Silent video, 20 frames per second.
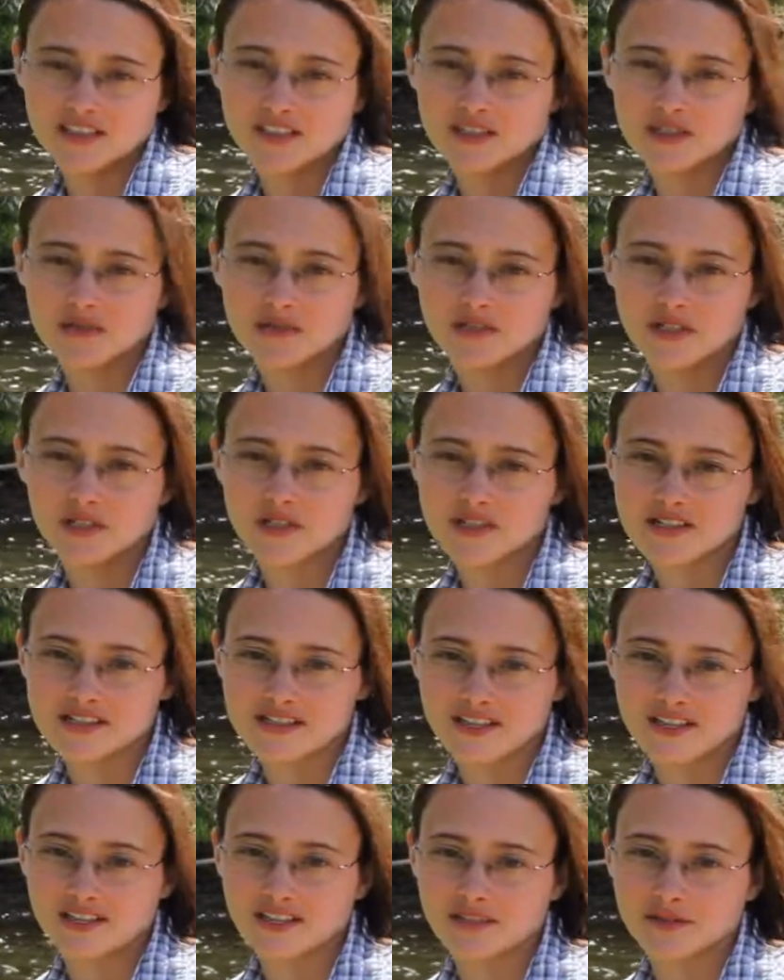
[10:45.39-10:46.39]
You know
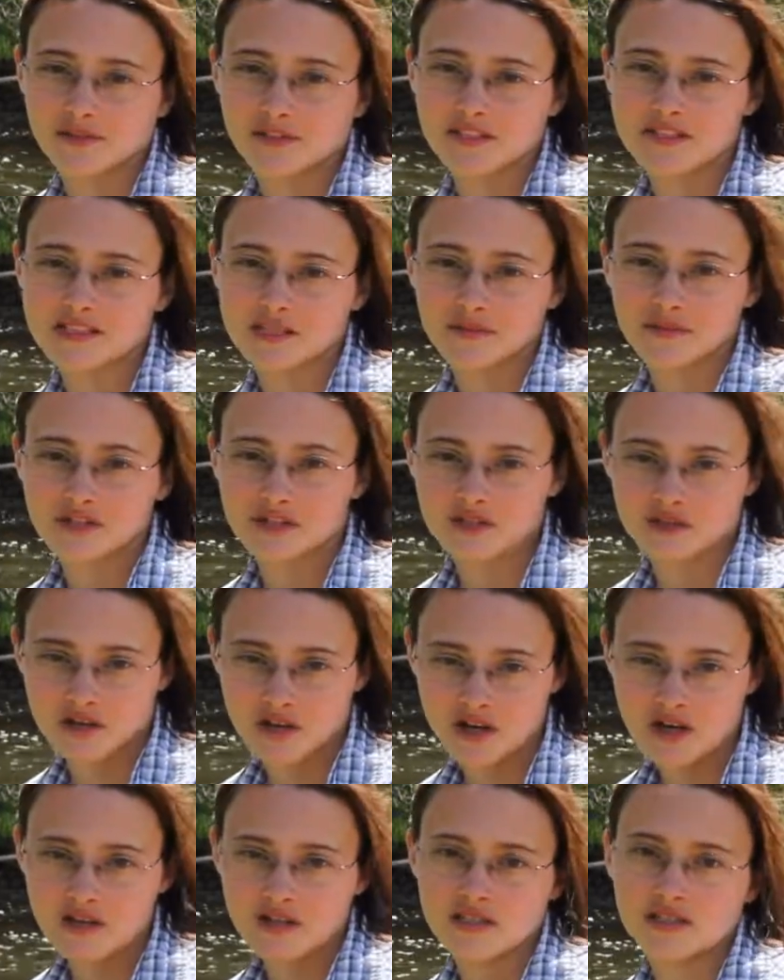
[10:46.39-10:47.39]
exactly when something's
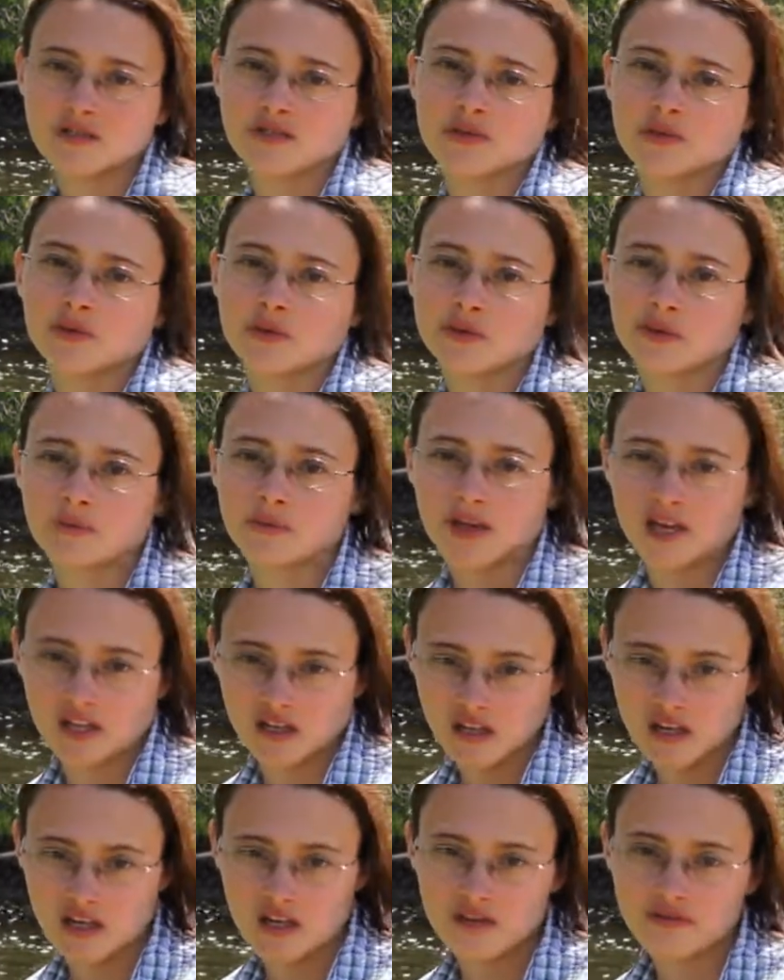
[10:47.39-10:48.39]
wrong. You know when to back
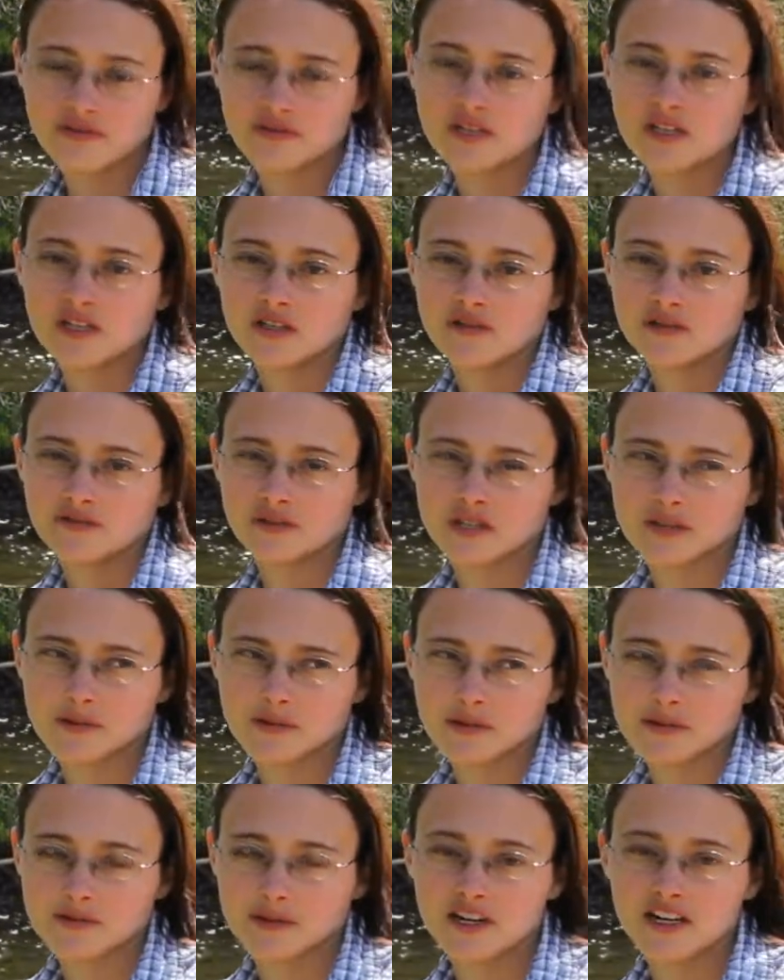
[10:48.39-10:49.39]
off, for the
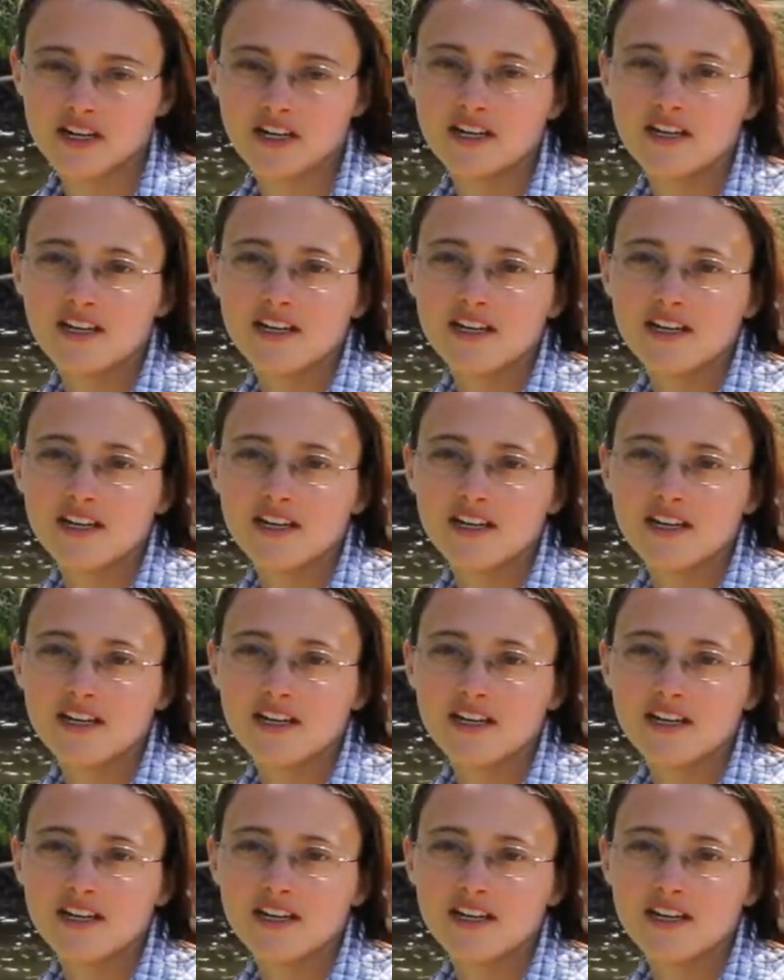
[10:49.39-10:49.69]
most part.